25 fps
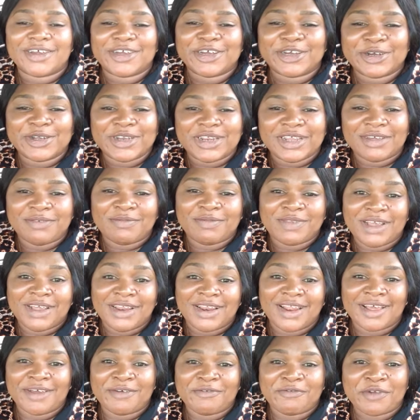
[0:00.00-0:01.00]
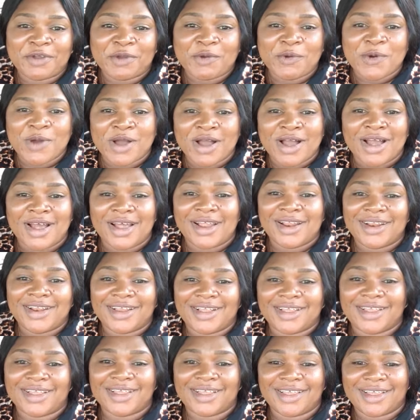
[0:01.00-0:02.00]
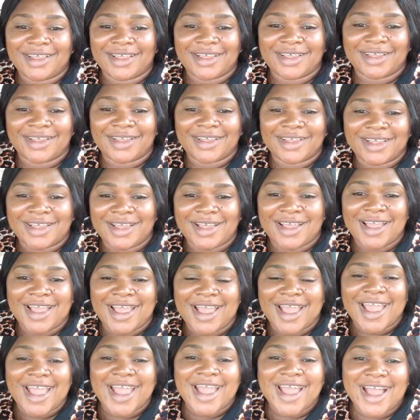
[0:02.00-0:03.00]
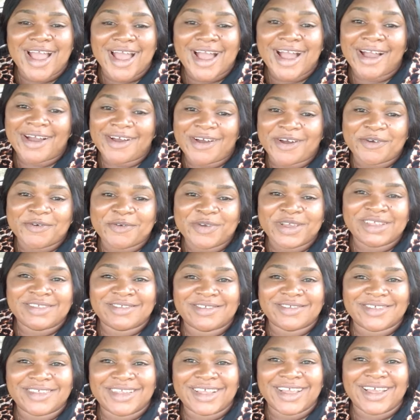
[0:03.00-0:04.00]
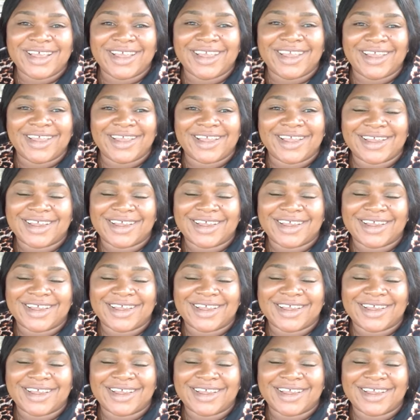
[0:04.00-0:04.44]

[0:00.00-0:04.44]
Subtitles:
Good evening, everyone. How are we today?